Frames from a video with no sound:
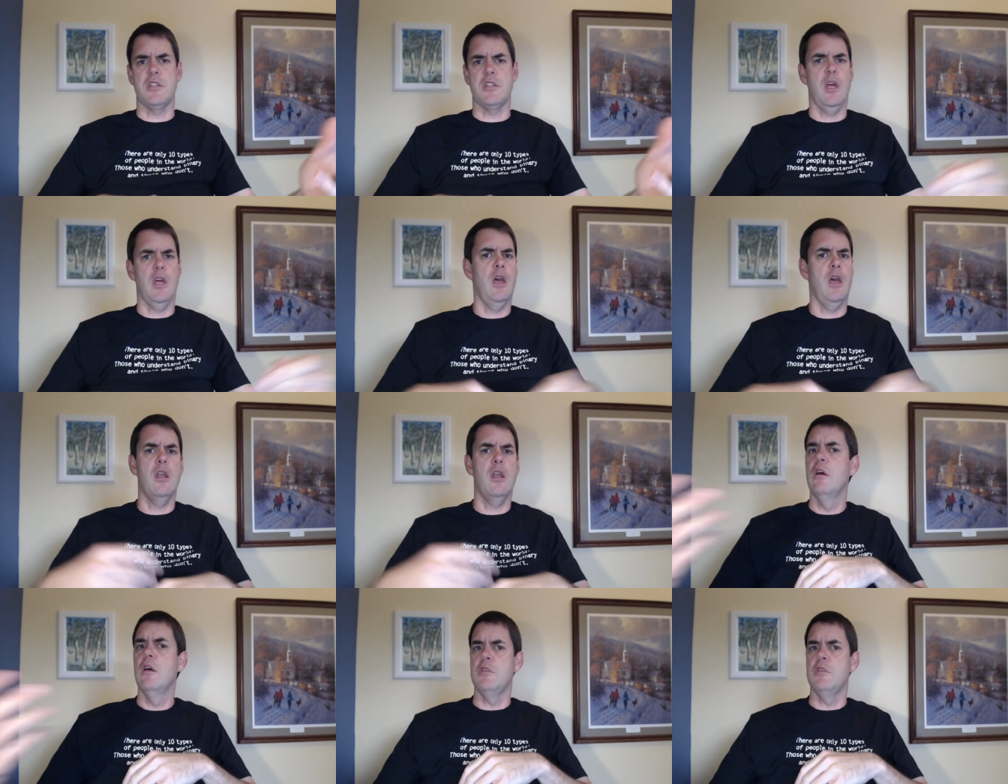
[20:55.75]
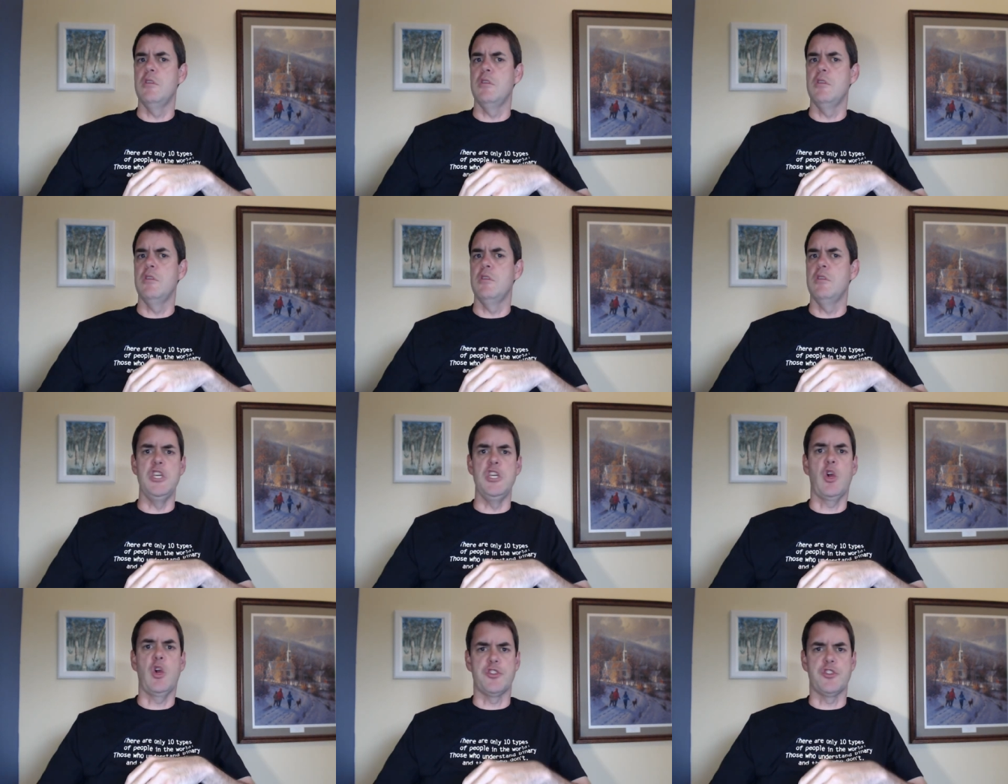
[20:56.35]
than,
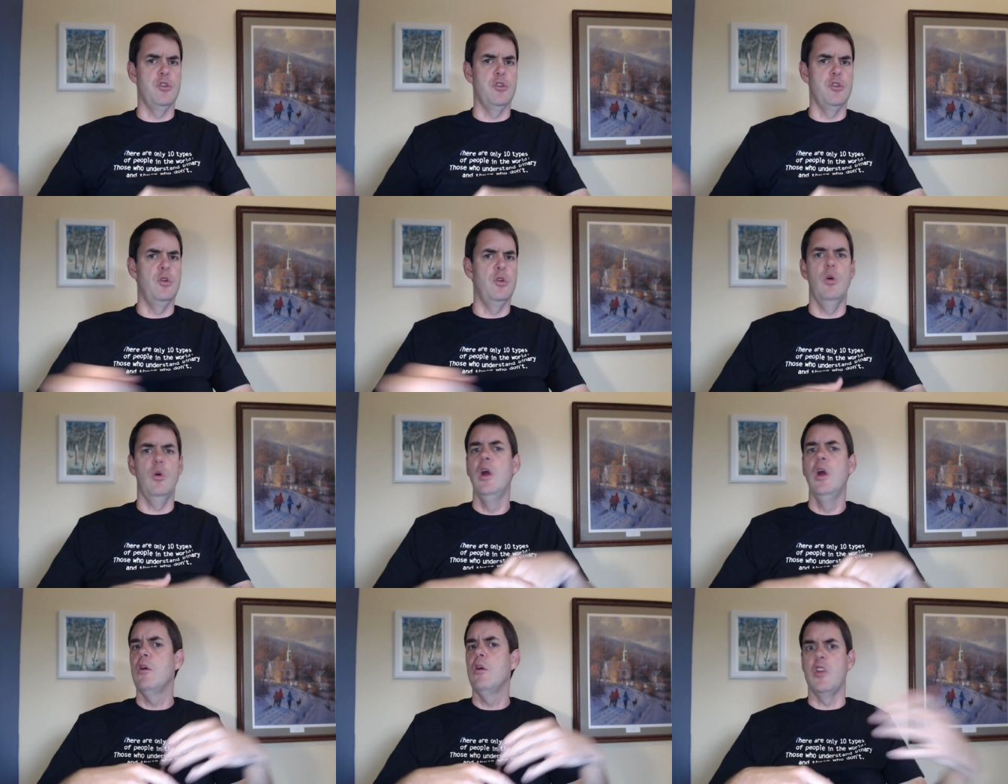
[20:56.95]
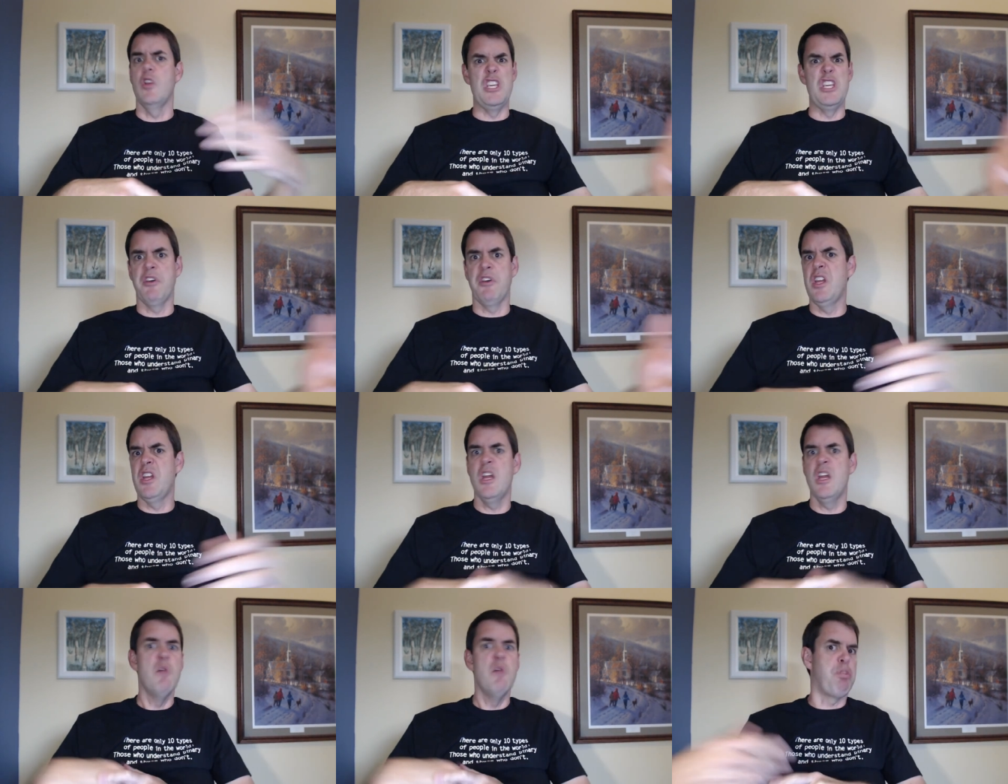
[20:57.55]
equal to,
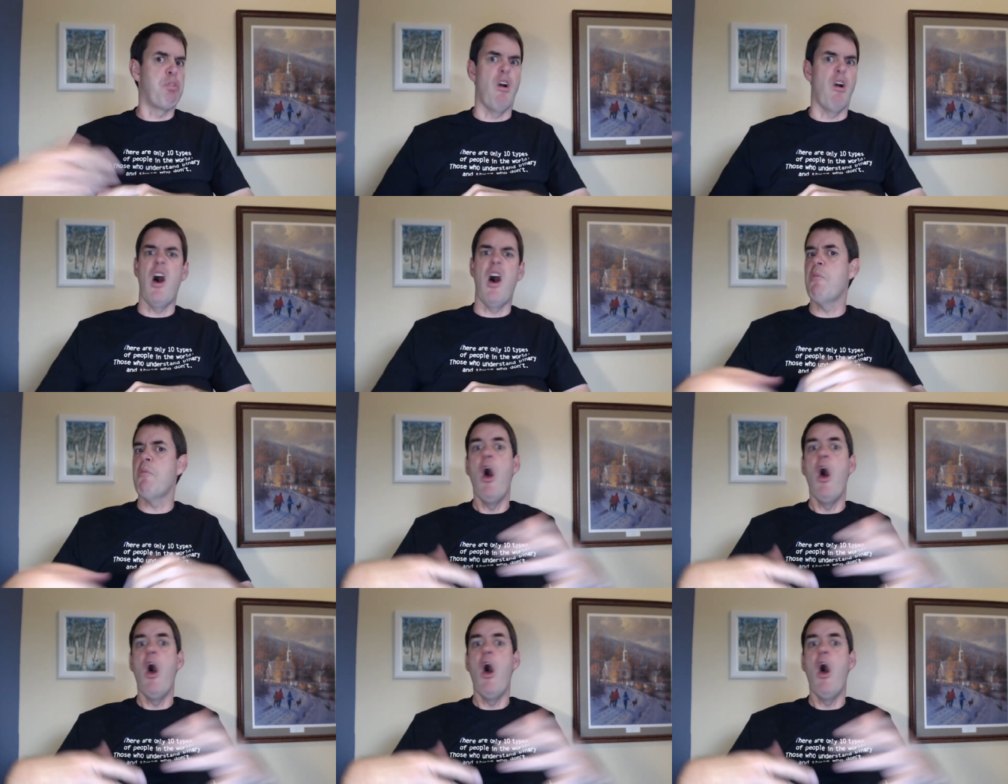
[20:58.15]
even, prime,